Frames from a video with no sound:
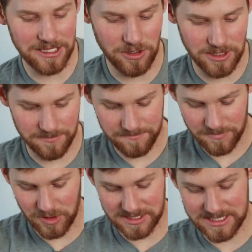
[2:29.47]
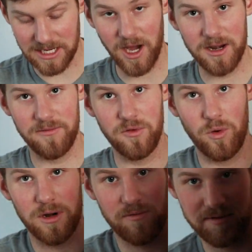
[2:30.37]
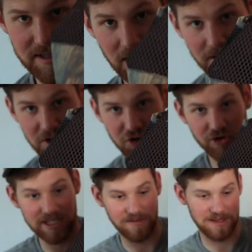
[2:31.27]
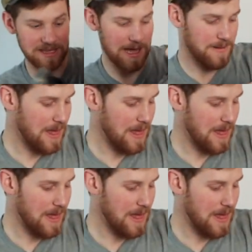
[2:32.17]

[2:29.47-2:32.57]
that you can sit on if you want to sit on a tree, stuff like that.